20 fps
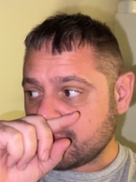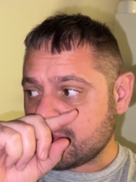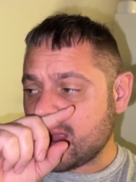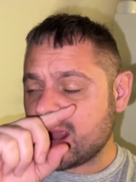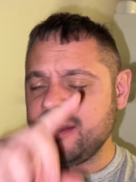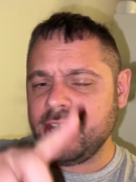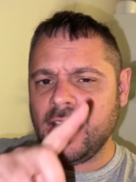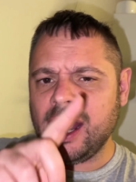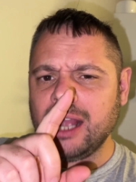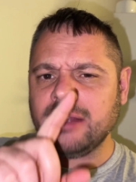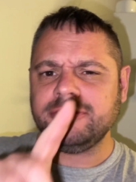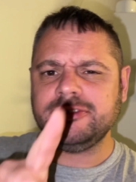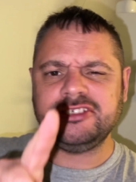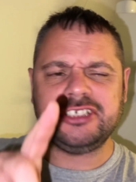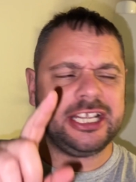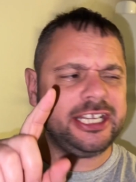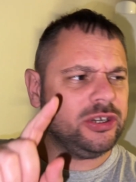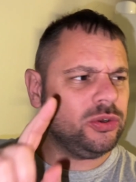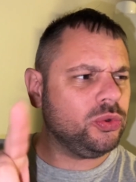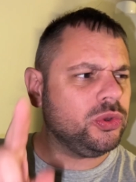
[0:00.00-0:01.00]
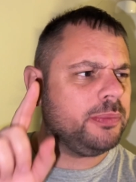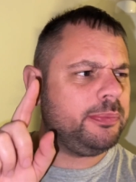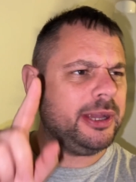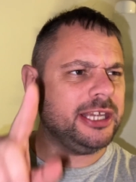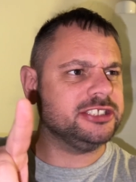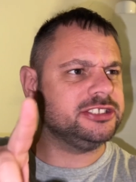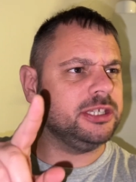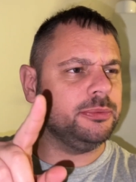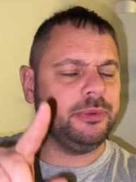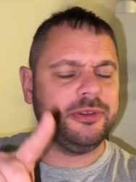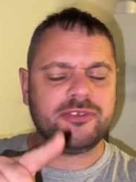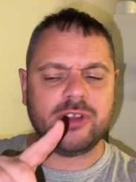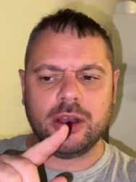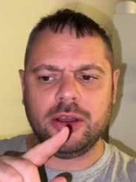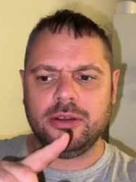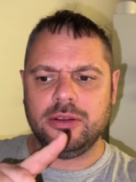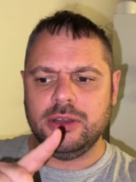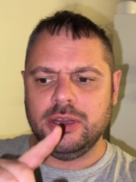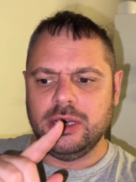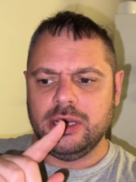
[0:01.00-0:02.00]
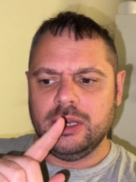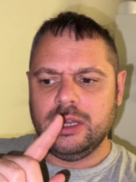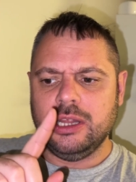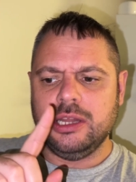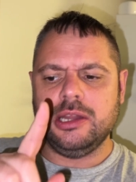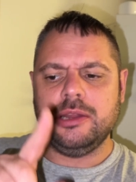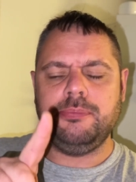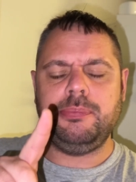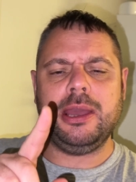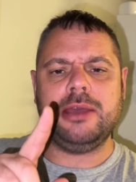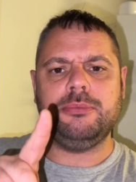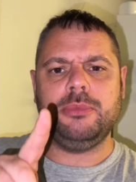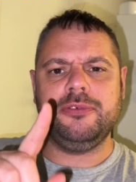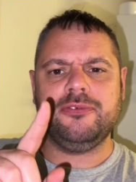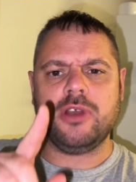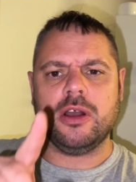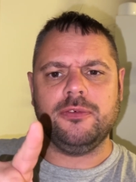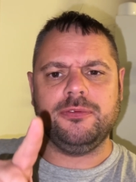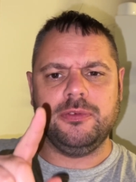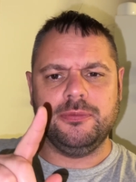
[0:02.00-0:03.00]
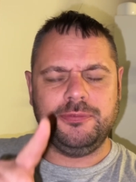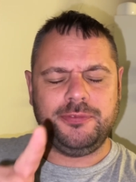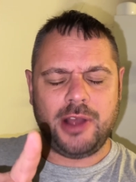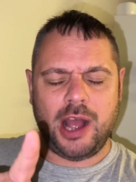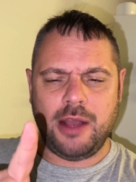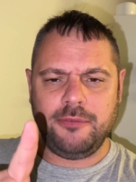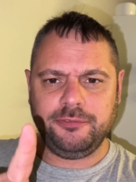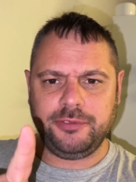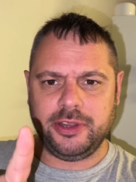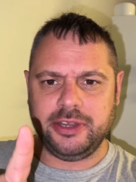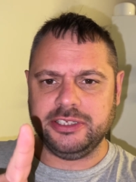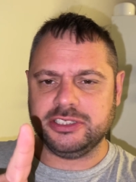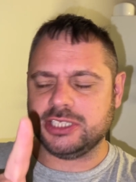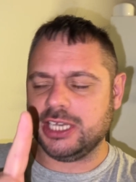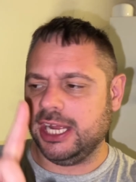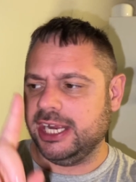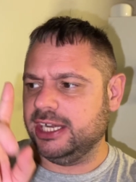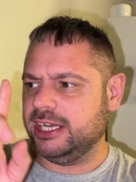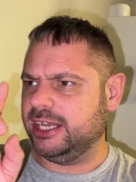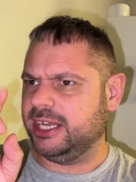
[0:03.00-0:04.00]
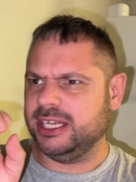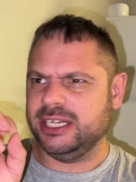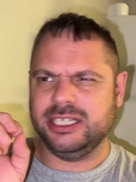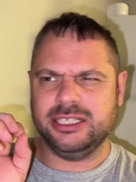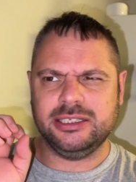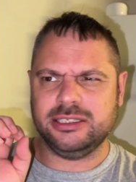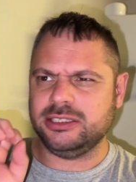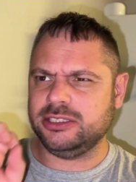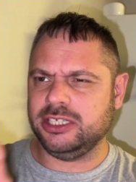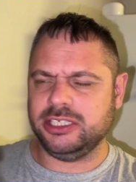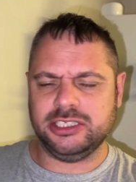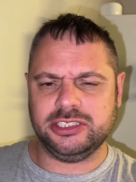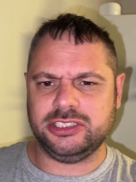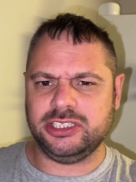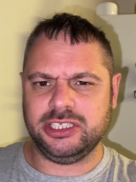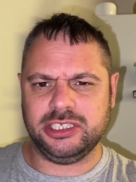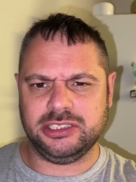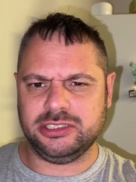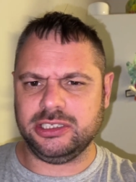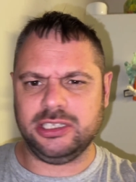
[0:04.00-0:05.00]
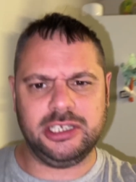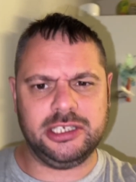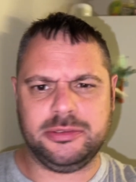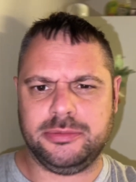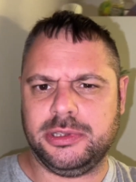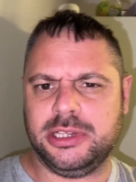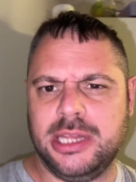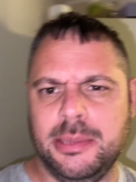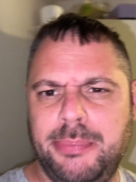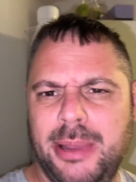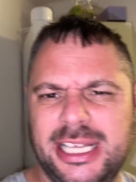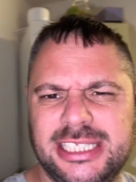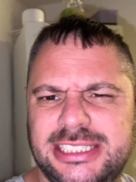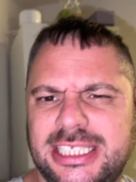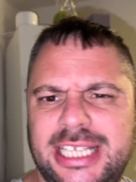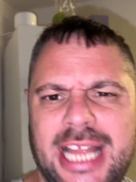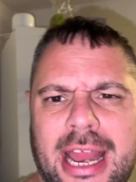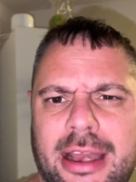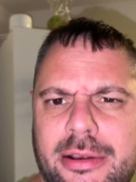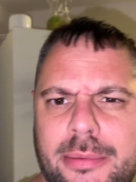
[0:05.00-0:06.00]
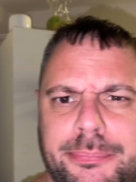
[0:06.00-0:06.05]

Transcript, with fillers: And I have to say, all the bits that we've got, the bit we've got from farm foods lately, the, the, the bits in there are